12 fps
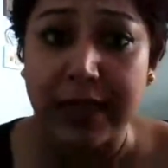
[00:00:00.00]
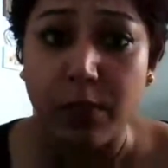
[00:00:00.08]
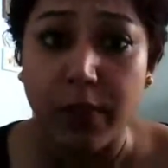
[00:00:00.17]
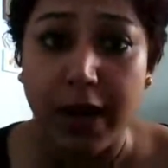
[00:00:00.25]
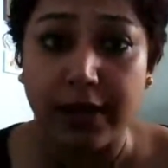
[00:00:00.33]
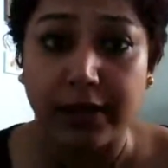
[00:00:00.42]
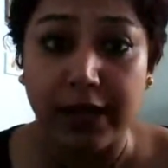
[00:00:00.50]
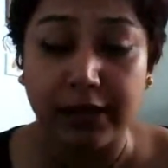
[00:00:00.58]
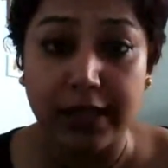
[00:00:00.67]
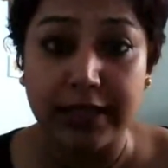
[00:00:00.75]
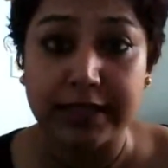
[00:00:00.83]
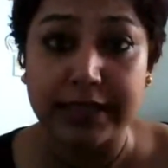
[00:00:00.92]
somewhere that
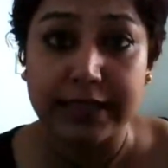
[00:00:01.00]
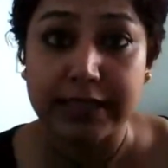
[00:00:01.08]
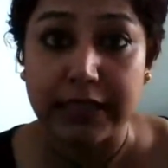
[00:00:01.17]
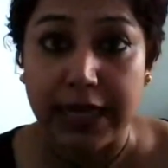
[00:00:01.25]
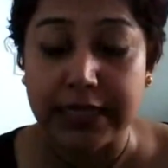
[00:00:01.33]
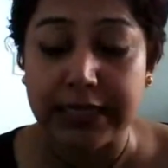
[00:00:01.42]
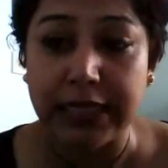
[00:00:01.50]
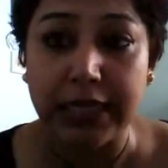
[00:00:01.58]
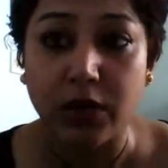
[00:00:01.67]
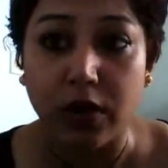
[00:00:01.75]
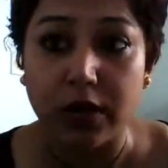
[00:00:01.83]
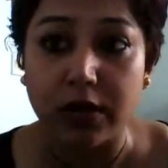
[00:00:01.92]
there is this
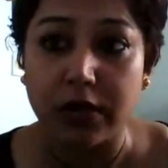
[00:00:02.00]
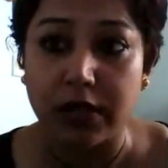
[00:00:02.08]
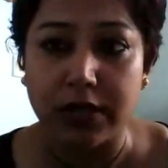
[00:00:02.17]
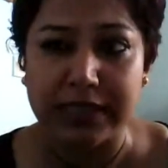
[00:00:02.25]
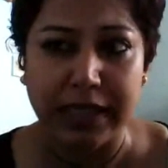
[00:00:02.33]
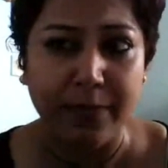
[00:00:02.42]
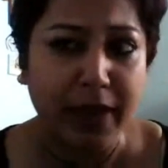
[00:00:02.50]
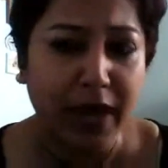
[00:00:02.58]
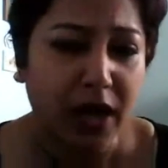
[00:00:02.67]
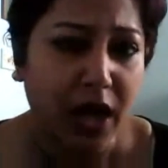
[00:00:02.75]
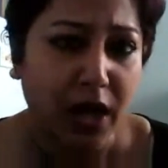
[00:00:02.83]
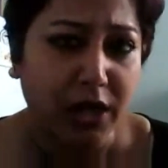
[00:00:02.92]
lady called
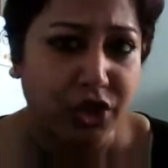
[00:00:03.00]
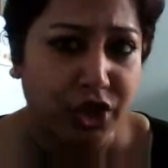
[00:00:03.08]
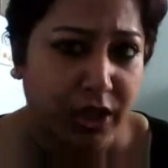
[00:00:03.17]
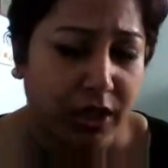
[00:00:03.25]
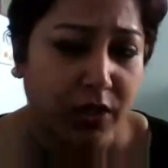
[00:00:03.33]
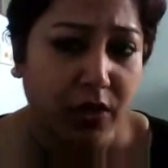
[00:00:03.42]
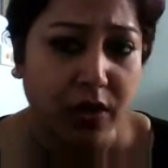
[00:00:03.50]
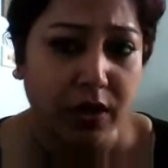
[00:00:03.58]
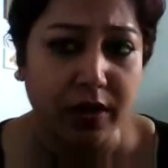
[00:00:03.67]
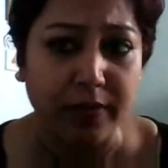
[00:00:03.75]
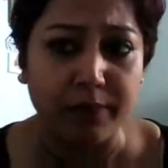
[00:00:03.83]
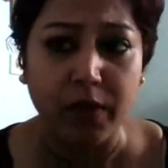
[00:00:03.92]
Sabah Haji,
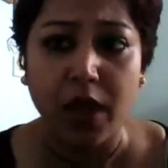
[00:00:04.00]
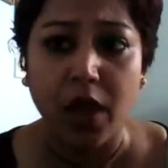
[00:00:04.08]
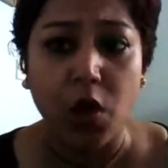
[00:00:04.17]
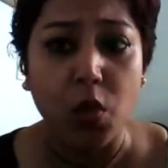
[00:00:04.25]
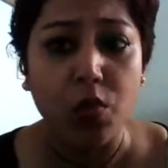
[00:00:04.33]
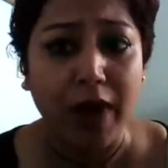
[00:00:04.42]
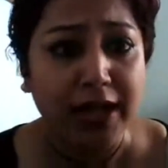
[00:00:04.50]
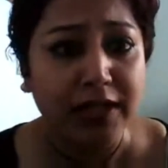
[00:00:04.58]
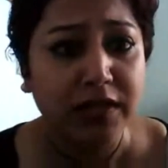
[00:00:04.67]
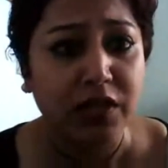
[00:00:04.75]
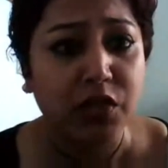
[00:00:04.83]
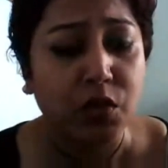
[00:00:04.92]
who
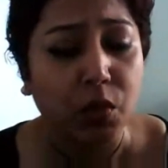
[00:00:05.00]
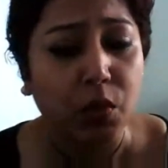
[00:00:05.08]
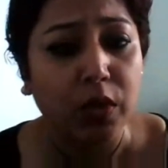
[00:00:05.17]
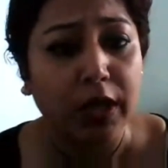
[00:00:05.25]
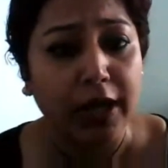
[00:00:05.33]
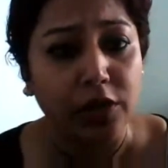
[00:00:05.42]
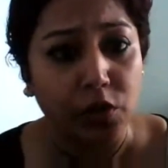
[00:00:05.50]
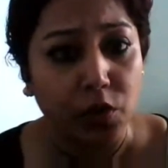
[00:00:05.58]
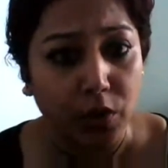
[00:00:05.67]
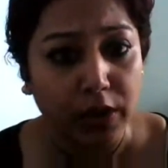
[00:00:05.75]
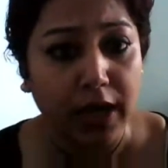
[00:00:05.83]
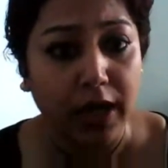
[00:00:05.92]
runs a school in
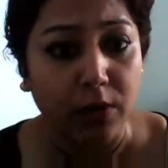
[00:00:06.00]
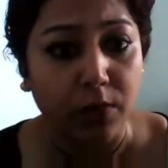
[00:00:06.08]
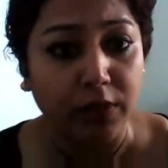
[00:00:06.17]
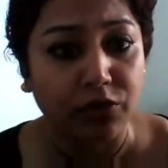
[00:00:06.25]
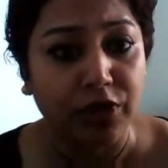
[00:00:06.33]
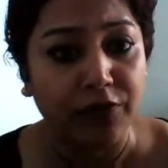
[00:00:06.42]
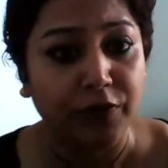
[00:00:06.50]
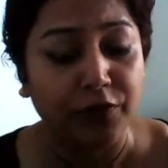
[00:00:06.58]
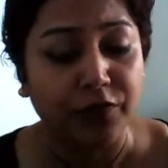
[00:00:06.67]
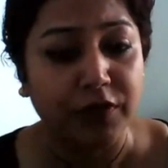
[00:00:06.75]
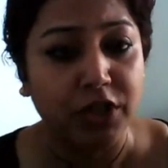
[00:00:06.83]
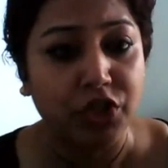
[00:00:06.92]
Doda with
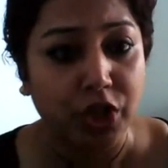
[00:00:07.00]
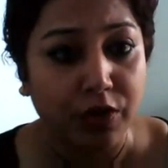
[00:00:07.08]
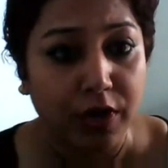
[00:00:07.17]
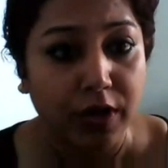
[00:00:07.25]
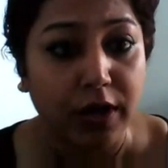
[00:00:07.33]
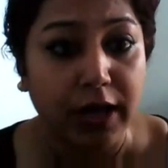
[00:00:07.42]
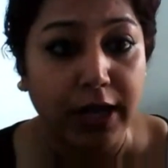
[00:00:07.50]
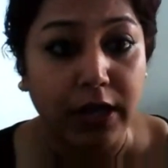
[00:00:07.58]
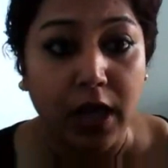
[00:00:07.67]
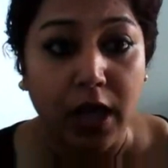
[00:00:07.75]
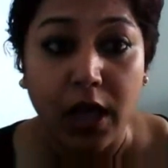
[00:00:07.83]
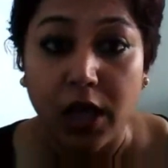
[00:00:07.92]
350 children,
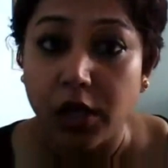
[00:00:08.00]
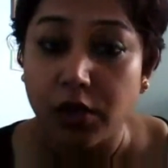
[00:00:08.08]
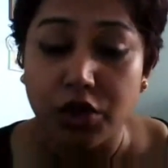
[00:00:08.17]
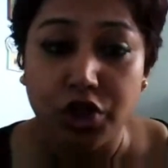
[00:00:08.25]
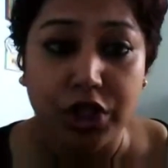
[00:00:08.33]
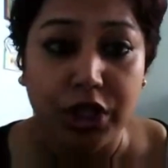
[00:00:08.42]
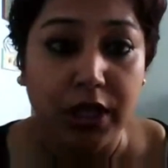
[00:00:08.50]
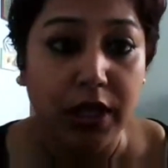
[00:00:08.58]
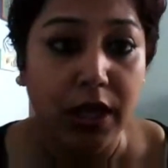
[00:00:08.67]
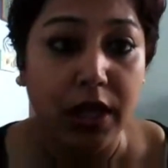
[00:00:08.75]
and she